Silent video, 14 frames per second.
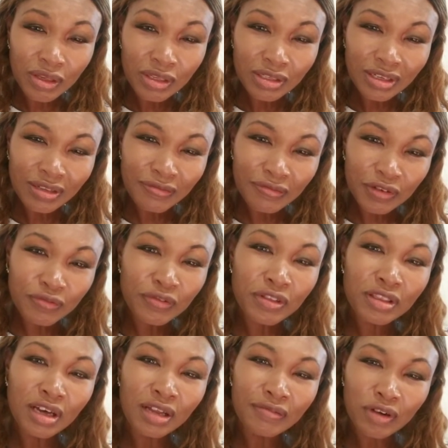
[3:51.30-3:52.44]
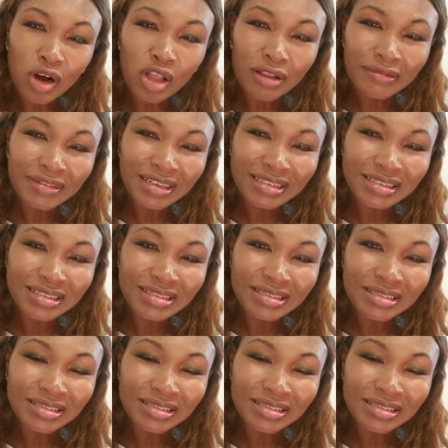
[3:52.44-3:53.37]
So food for thought for all of us.